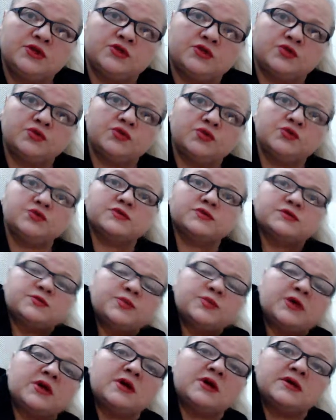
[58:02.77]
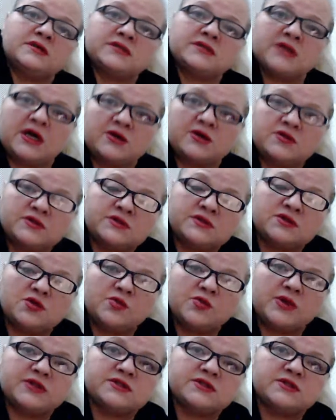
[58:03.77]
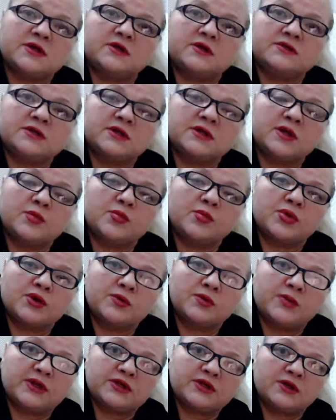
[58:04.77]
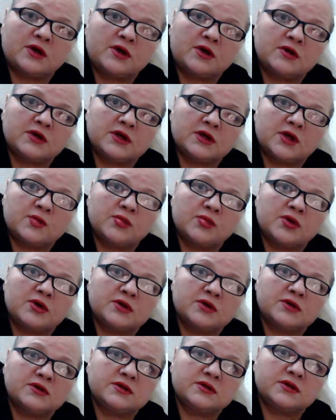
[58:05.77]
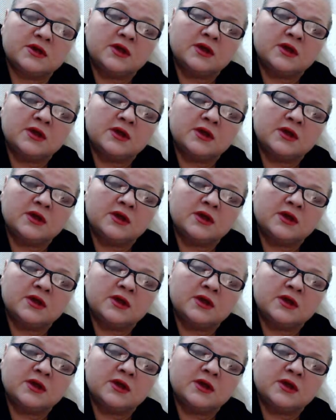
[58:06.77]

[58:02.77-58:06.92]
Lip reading: to use. Because I used too much salt, and I burned my tongue, and I burned